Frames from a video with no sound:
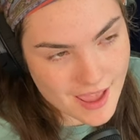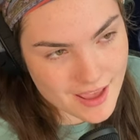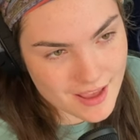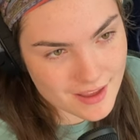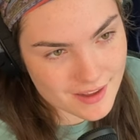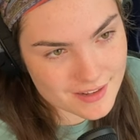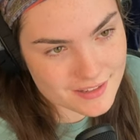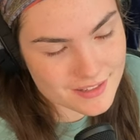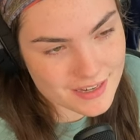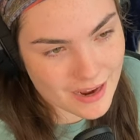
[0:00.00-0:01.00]

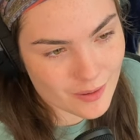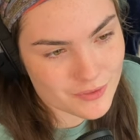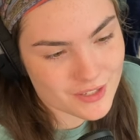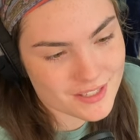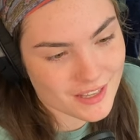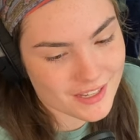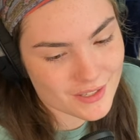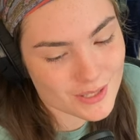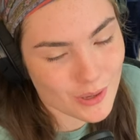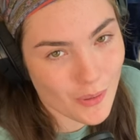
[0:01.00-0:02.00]
And now I'm just like
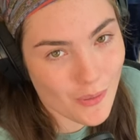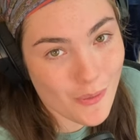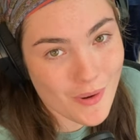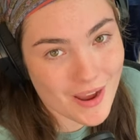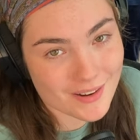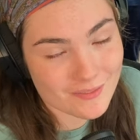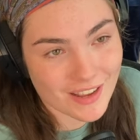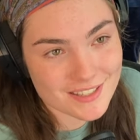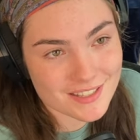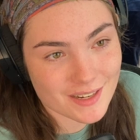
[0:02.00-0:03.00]
so
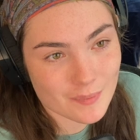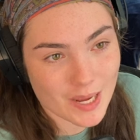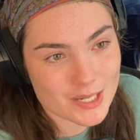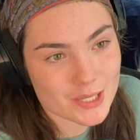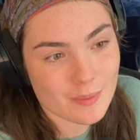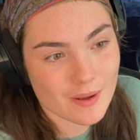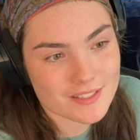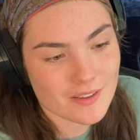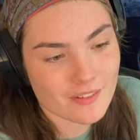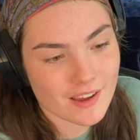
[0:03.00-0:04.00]
invested and passionate about
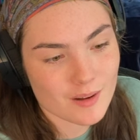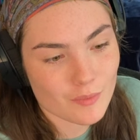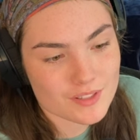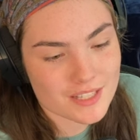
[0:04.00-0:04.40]
saving animals.